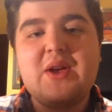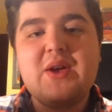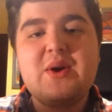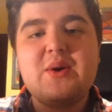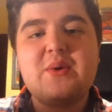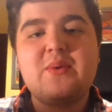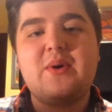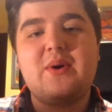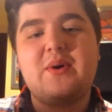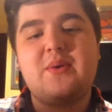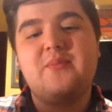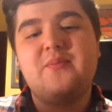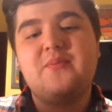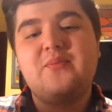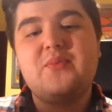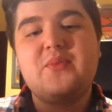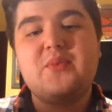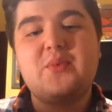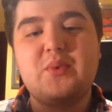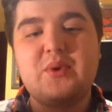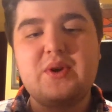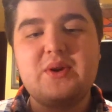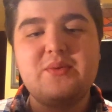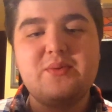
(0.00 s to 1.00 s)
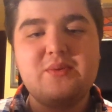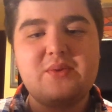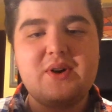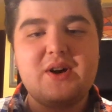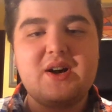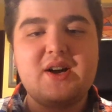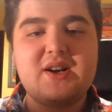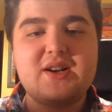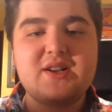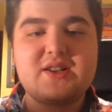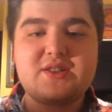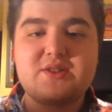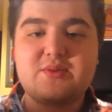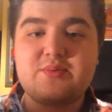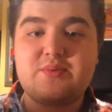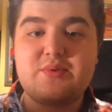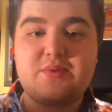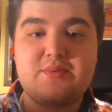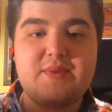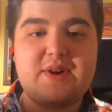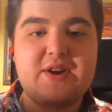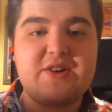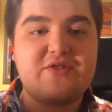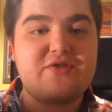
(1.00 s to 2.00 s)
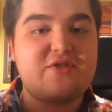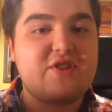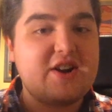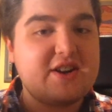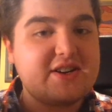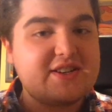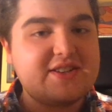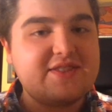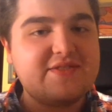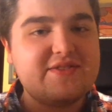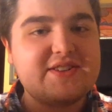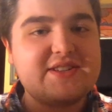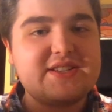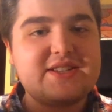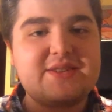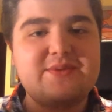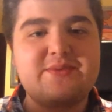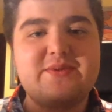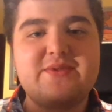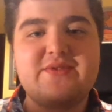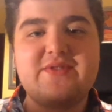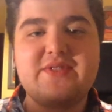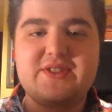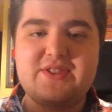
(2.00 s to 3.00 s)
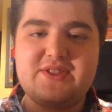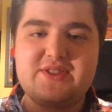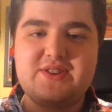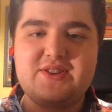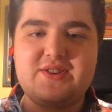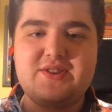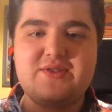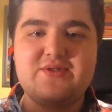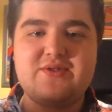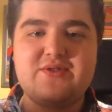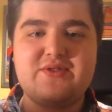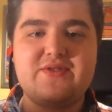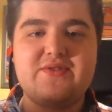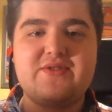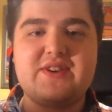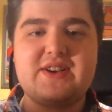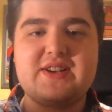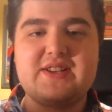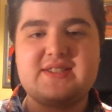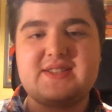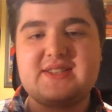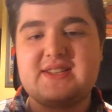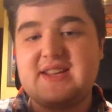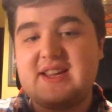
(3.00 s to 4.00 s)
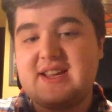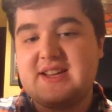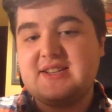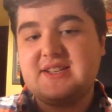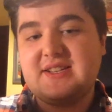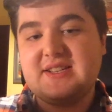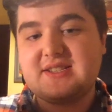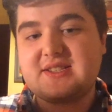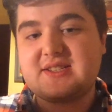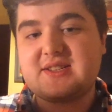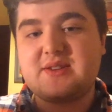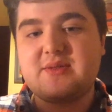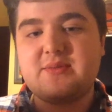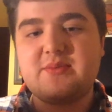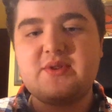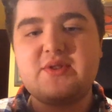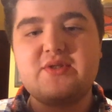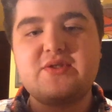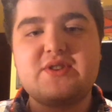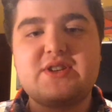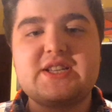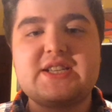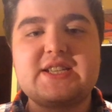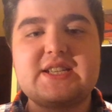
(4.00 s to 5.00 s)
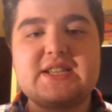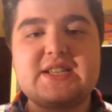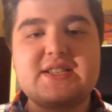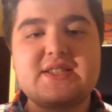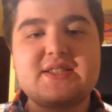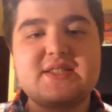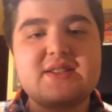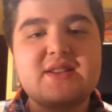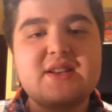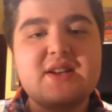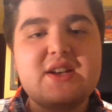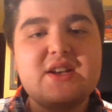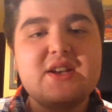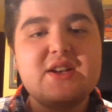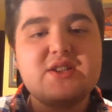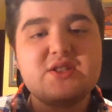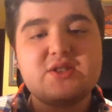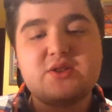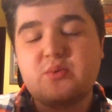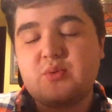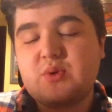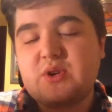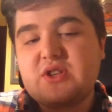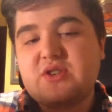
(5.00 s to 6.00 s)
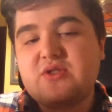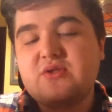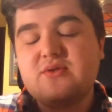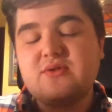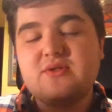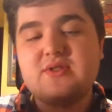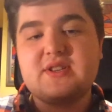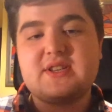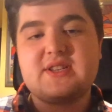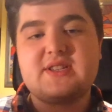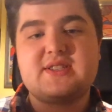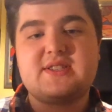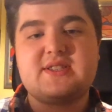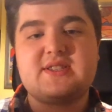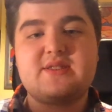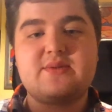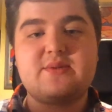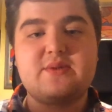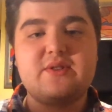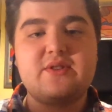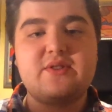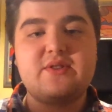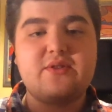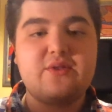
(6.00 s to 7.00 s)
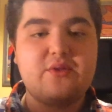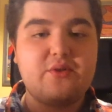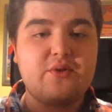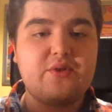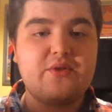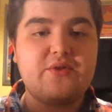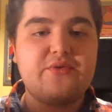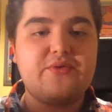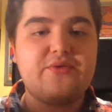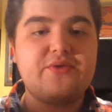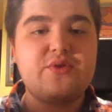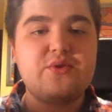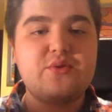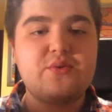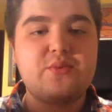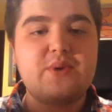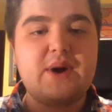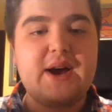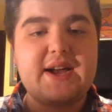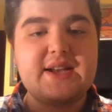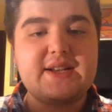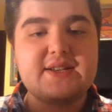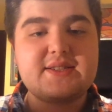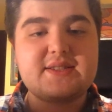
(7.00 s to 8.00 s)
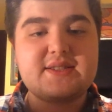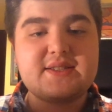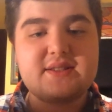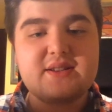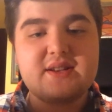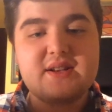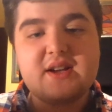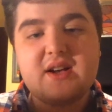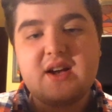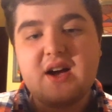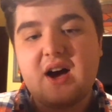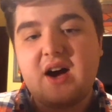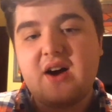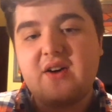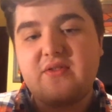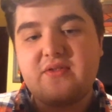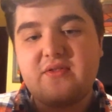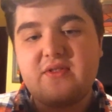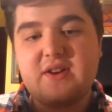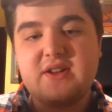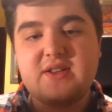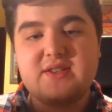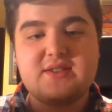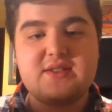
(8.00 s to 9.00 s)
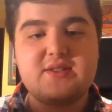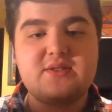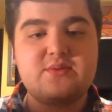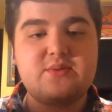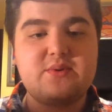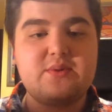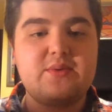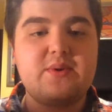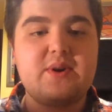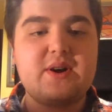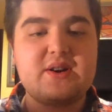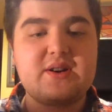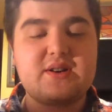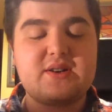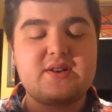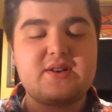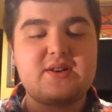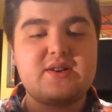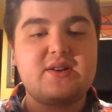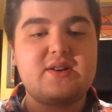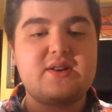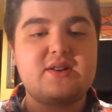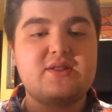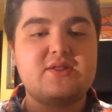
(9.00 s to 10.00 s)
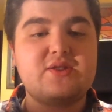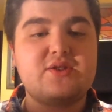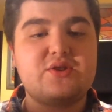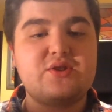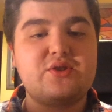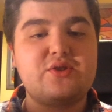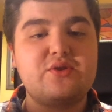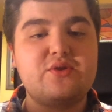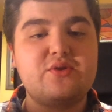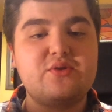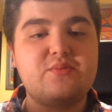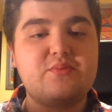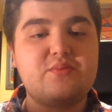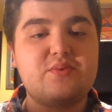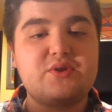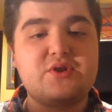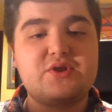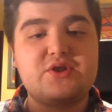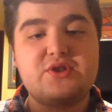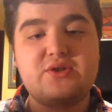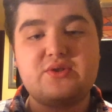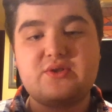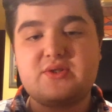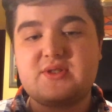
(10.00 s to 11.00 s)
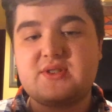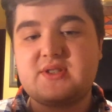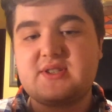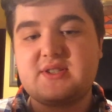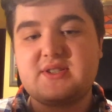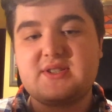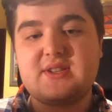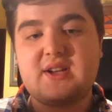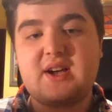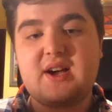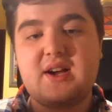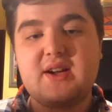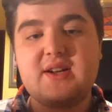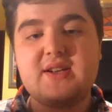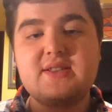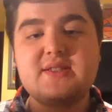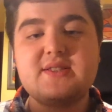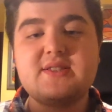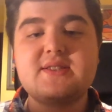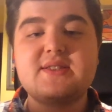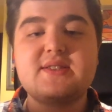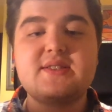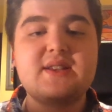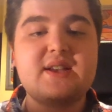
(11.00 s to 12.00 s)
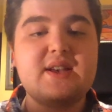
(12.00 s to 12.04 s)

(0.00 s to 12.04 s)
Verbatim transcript: Well, we work to promote creativity within the university and its communities. So, we do this in a few ways. Our first is we work to produce designs